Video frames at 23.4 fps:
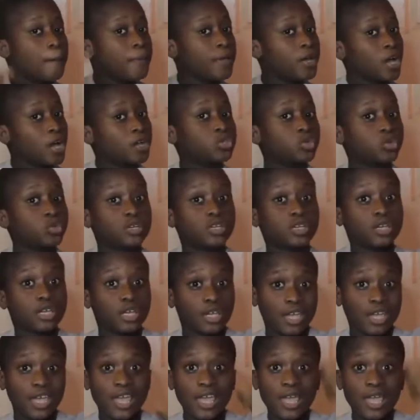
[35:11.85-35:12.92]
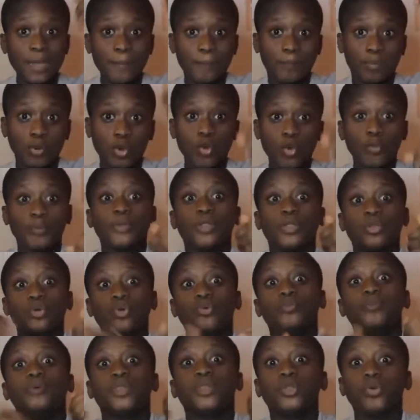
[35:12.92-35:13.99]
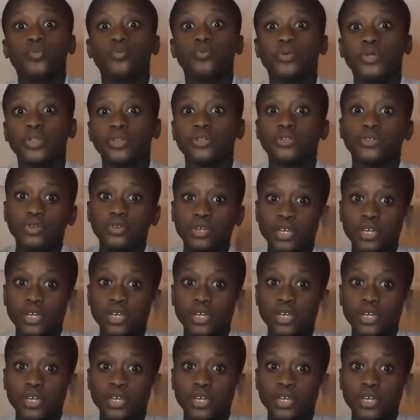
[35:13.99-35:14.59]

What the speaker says: Because you keep looping,